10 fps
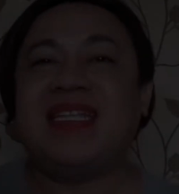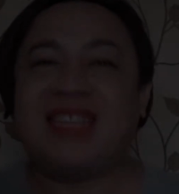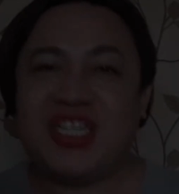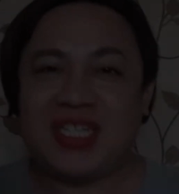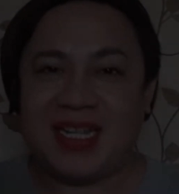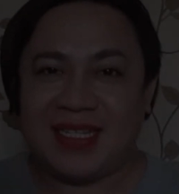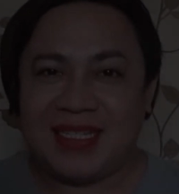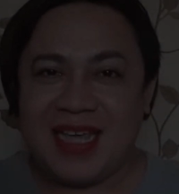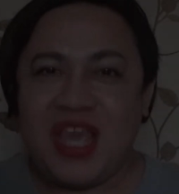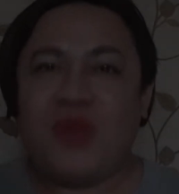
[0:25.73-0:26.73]
sessions,
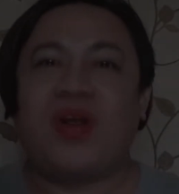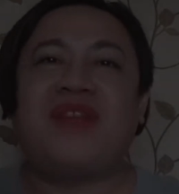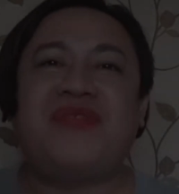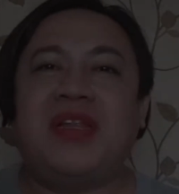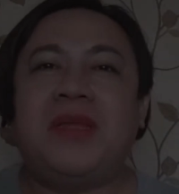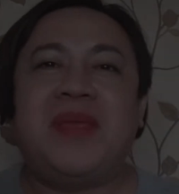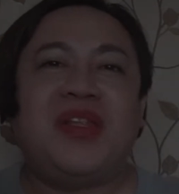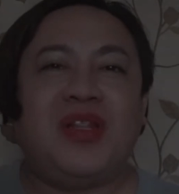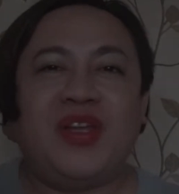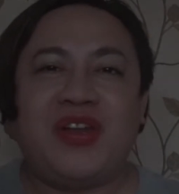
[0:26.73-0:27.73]
where
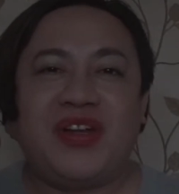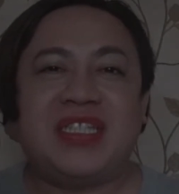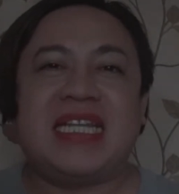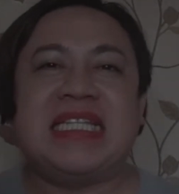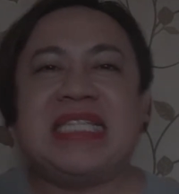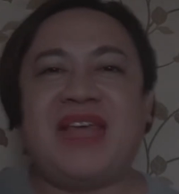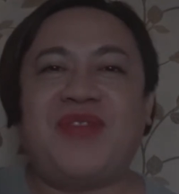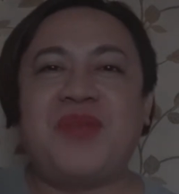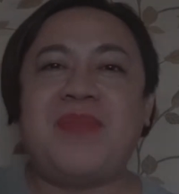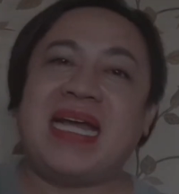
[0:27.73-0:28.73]
Filipino learners can
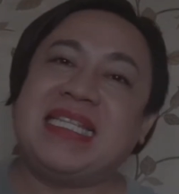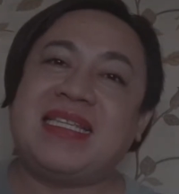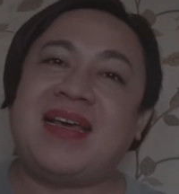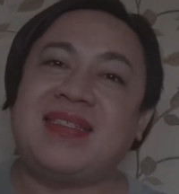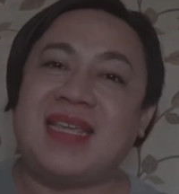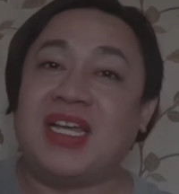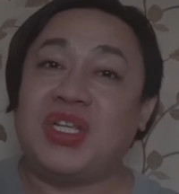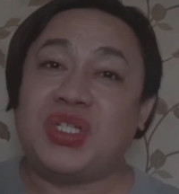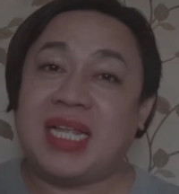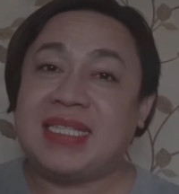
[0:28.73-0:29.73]
savor bite-sized
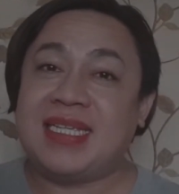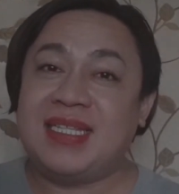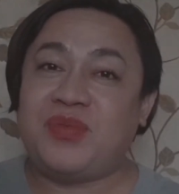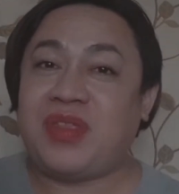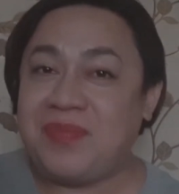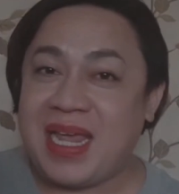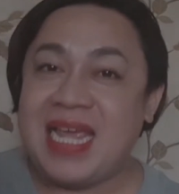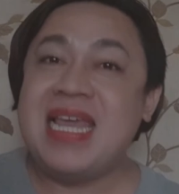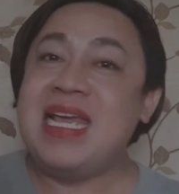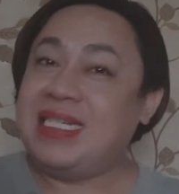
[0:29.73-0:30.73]
English lessons with me,
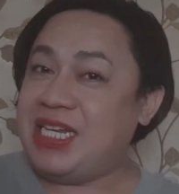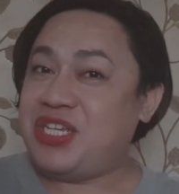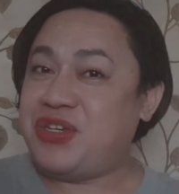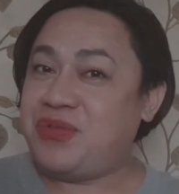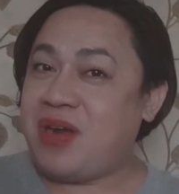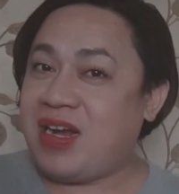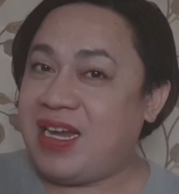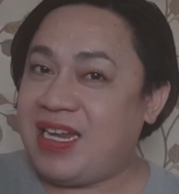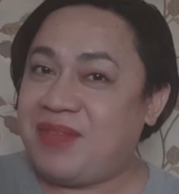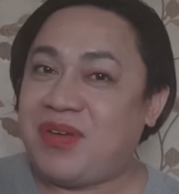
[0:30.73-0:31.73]
Teacher
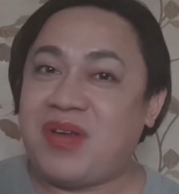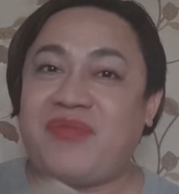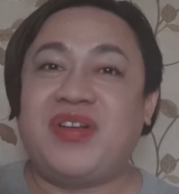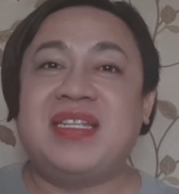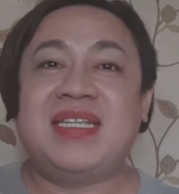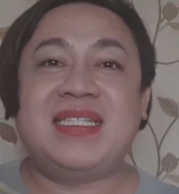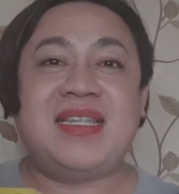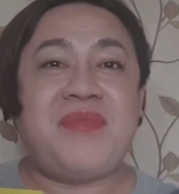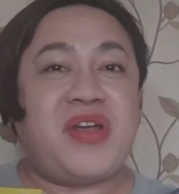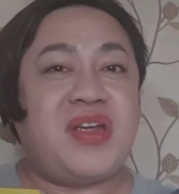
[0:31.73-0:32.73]
Warren, and my references, the
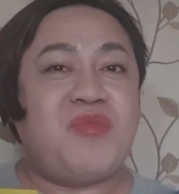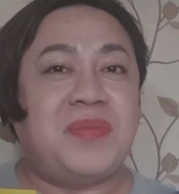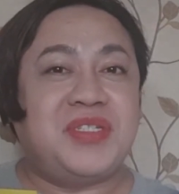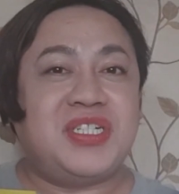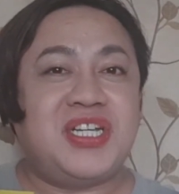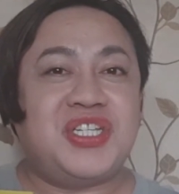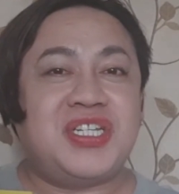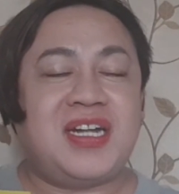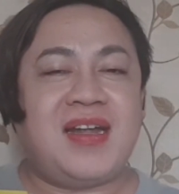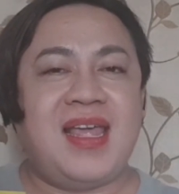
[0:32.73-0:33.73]
Merriam-Webster
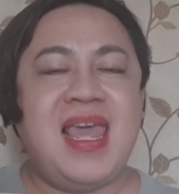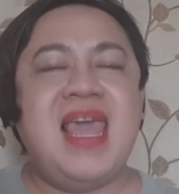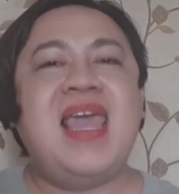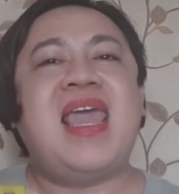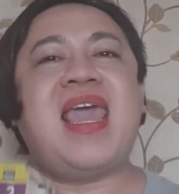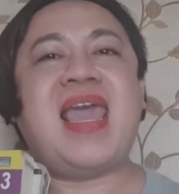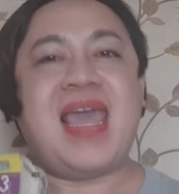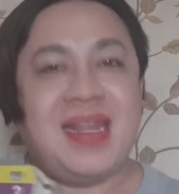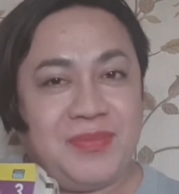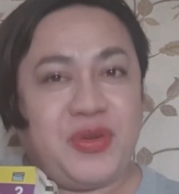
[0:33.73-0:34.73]
Dictionary
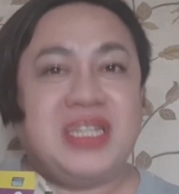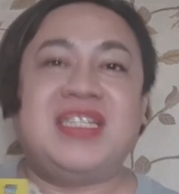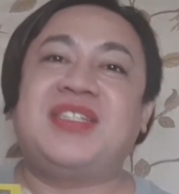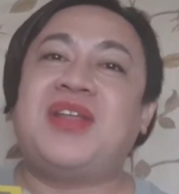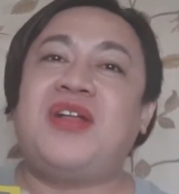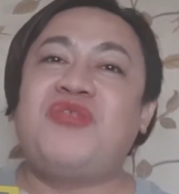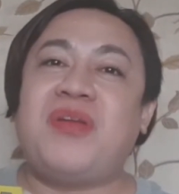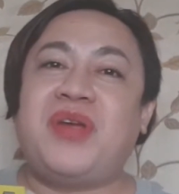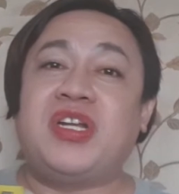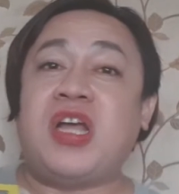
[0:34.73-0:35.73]
and Princess Hall
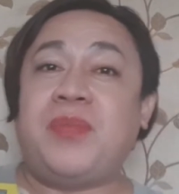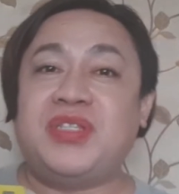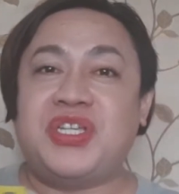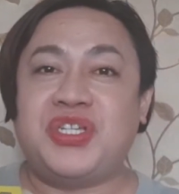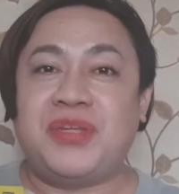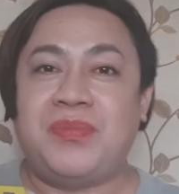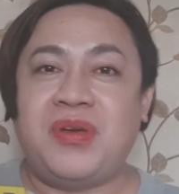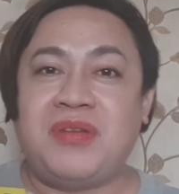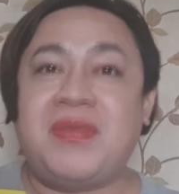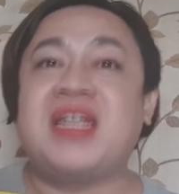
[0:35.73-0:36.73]
Grammar and Composition
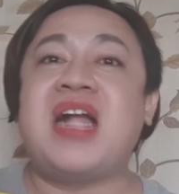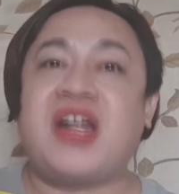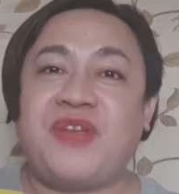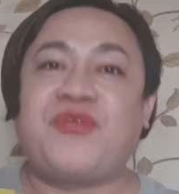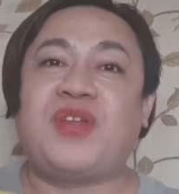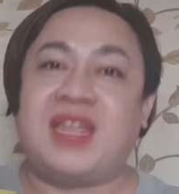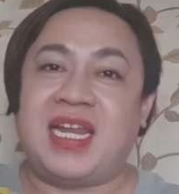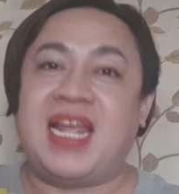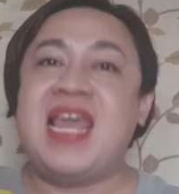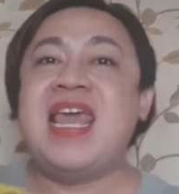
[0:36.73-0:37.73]
book by Gary
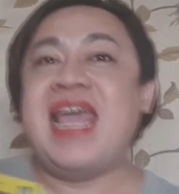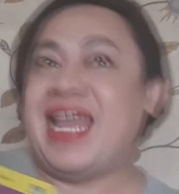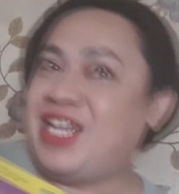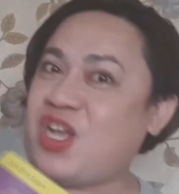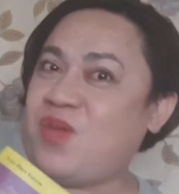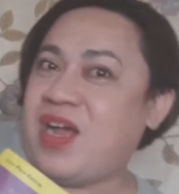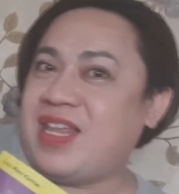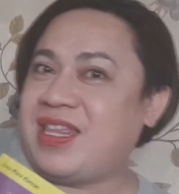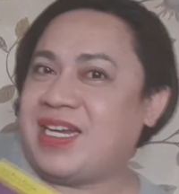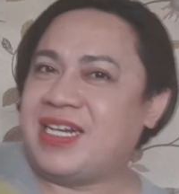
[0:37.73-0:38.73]
Ferlini and
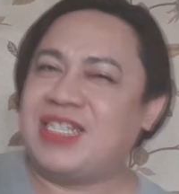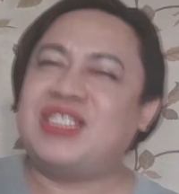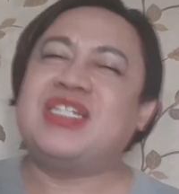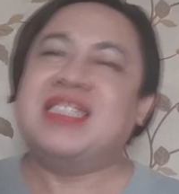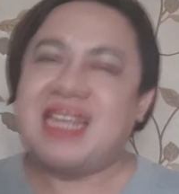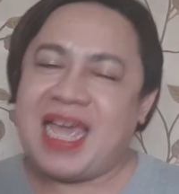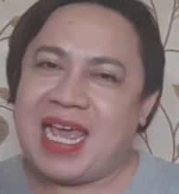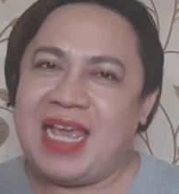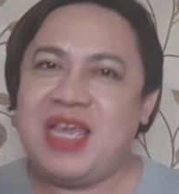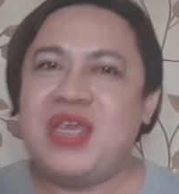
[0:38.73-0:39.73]
co-authors.
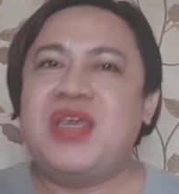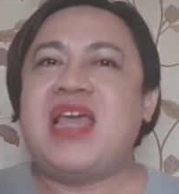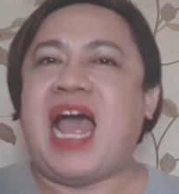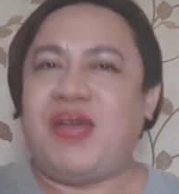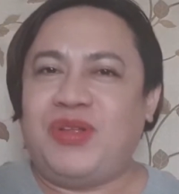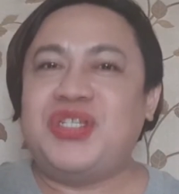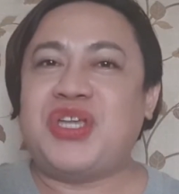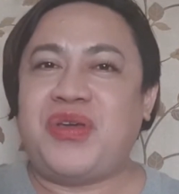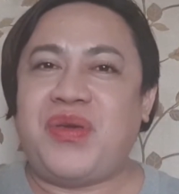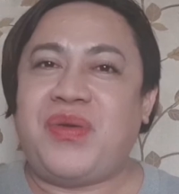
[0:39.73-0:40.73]
Today, I will show
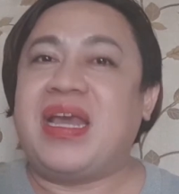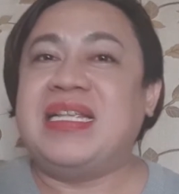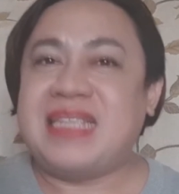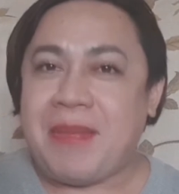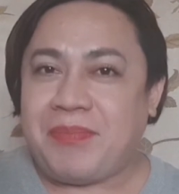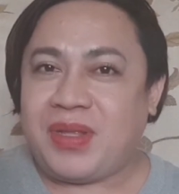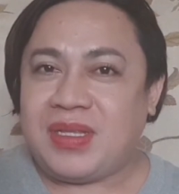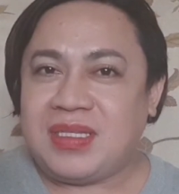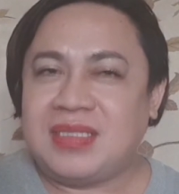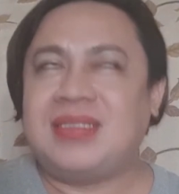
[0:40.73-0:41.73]
you
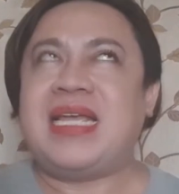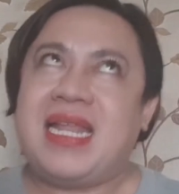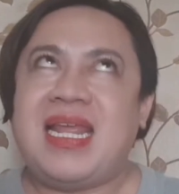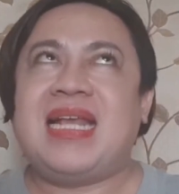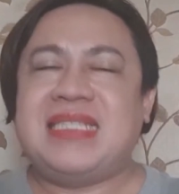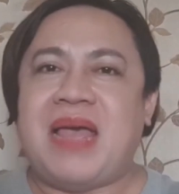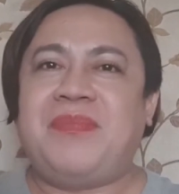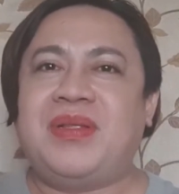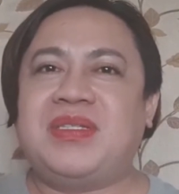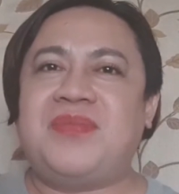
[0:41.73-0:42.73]
examples, 10
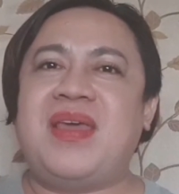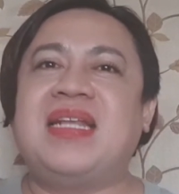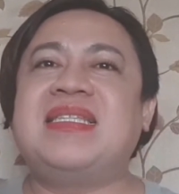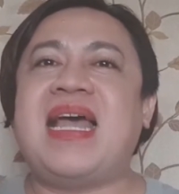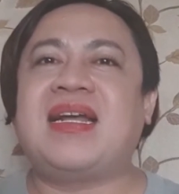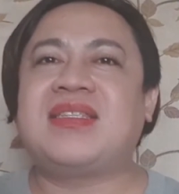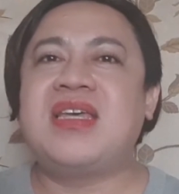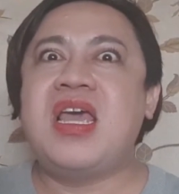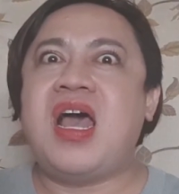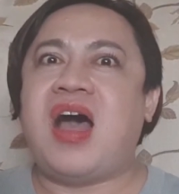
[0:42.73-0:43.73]
examples to be exact,
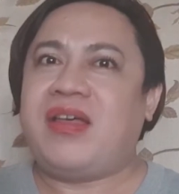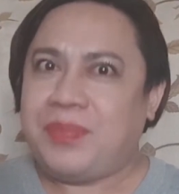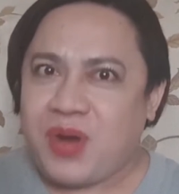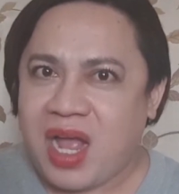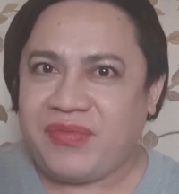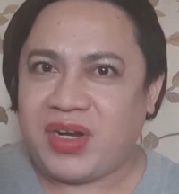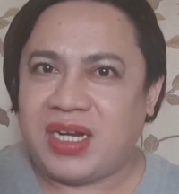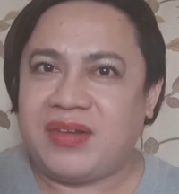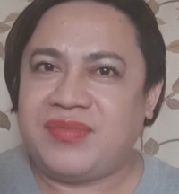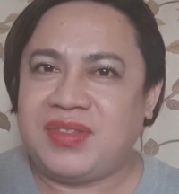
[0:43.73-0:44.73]
of
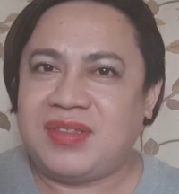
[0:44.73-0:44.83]
proverbs.